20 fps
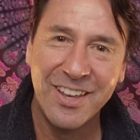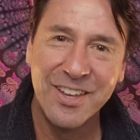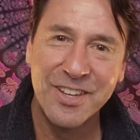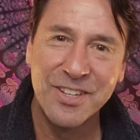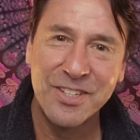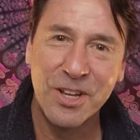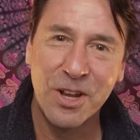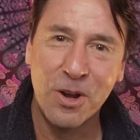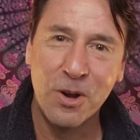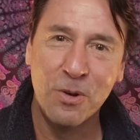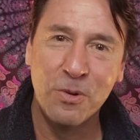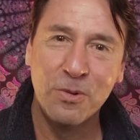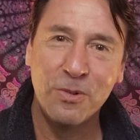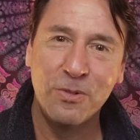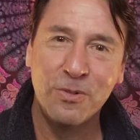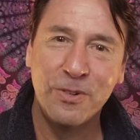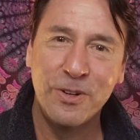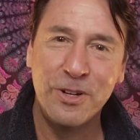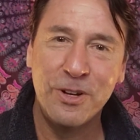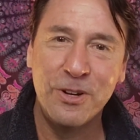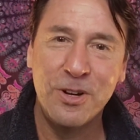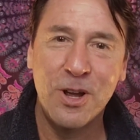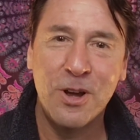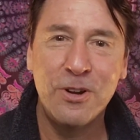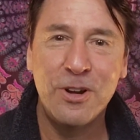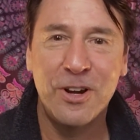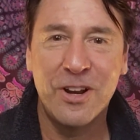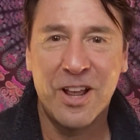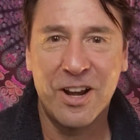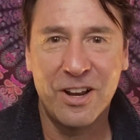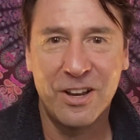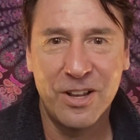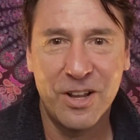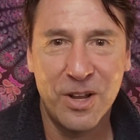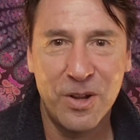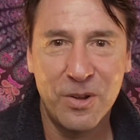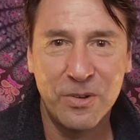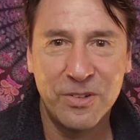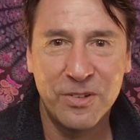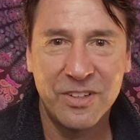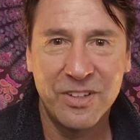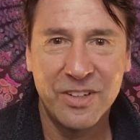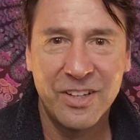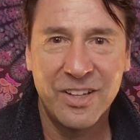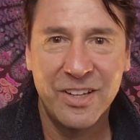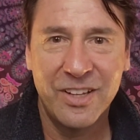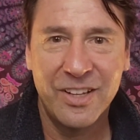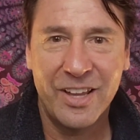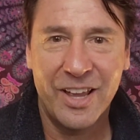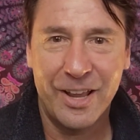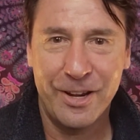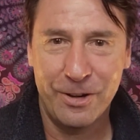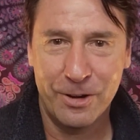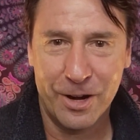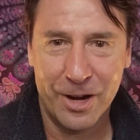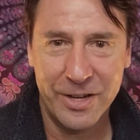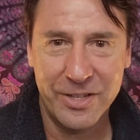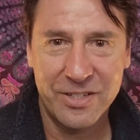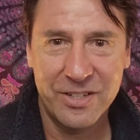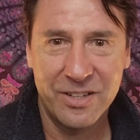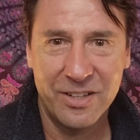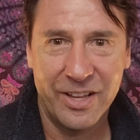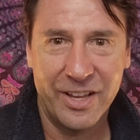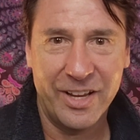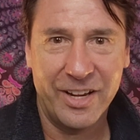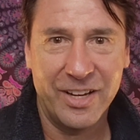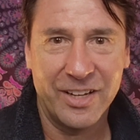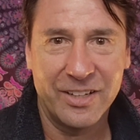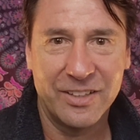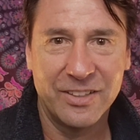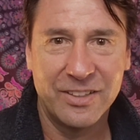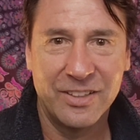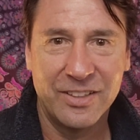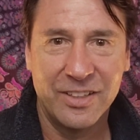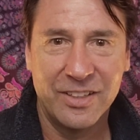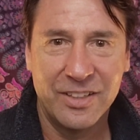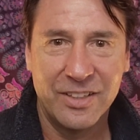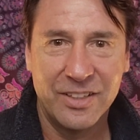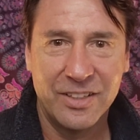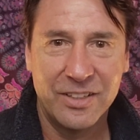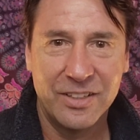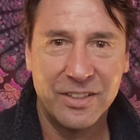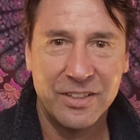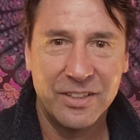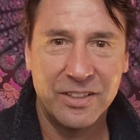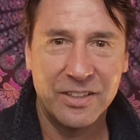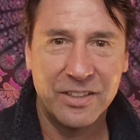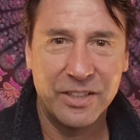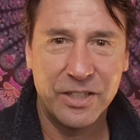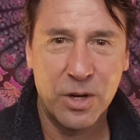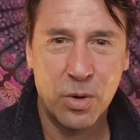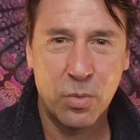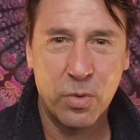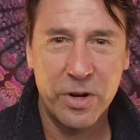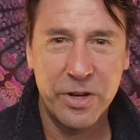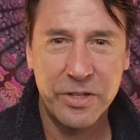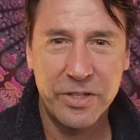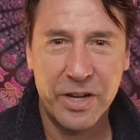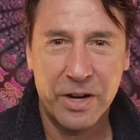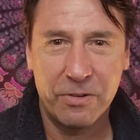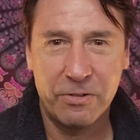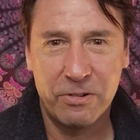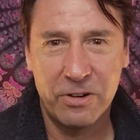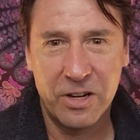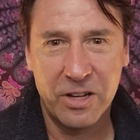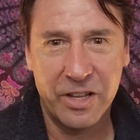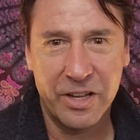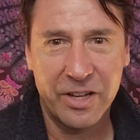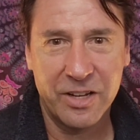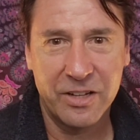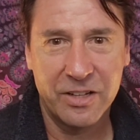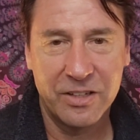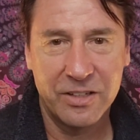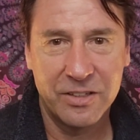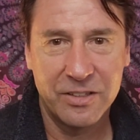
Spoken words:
So when you know you're not alone and you're isolating, what is that really?